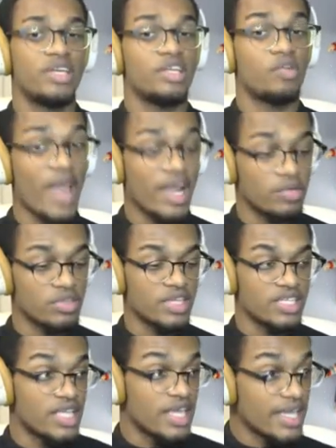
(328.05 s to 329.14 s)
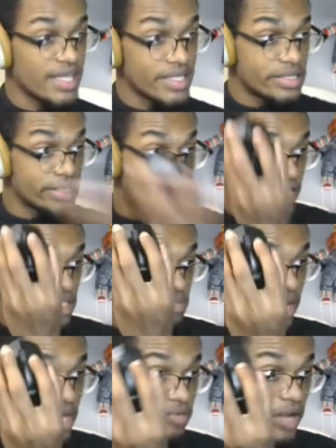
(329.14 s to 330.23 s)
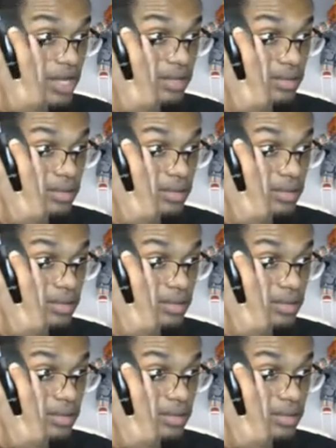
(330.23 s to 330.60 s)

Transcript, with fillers: interact with this is this button right here.